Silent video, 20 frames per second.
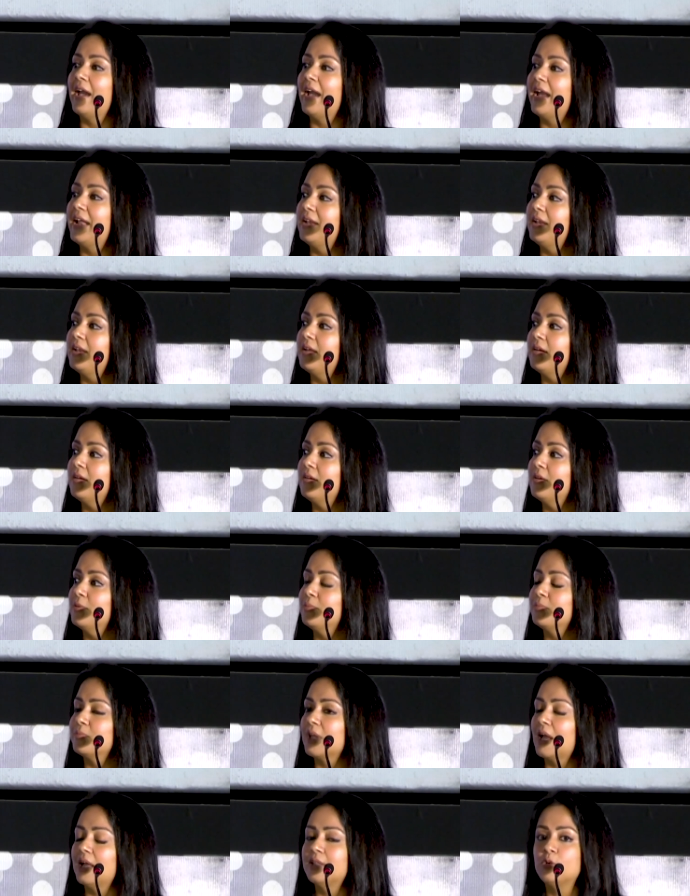and
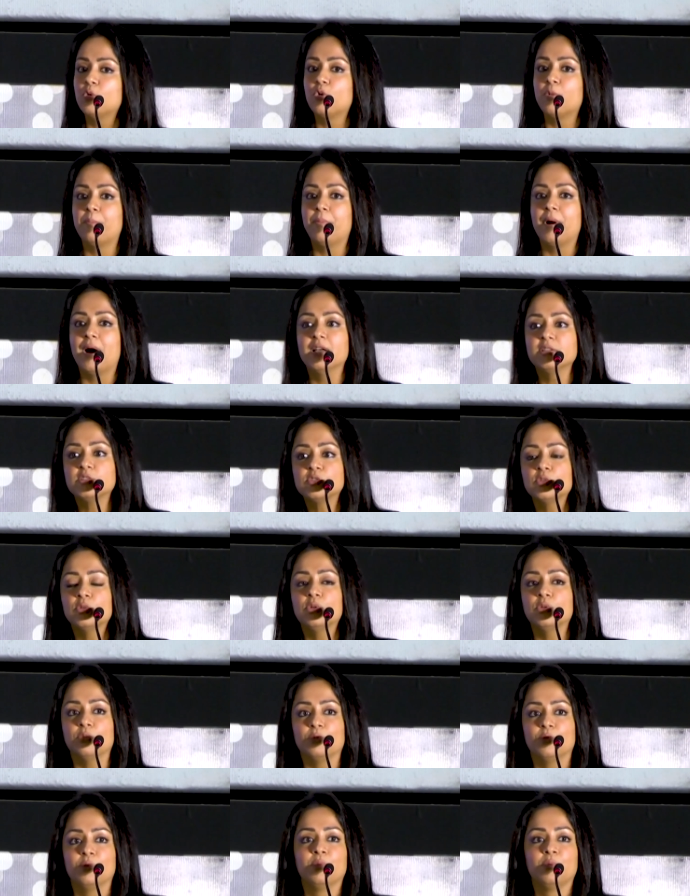um, and or
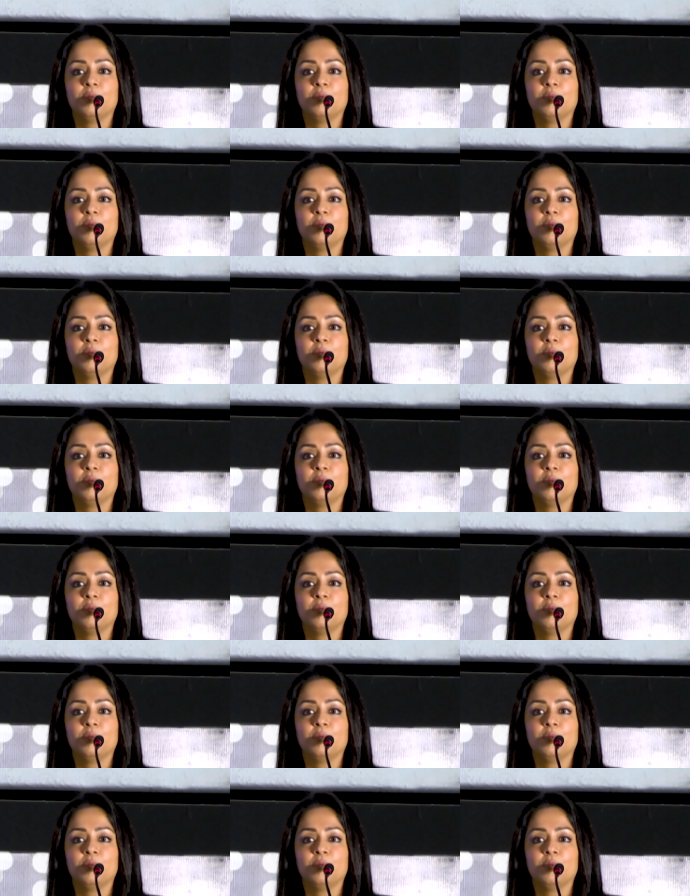paasam,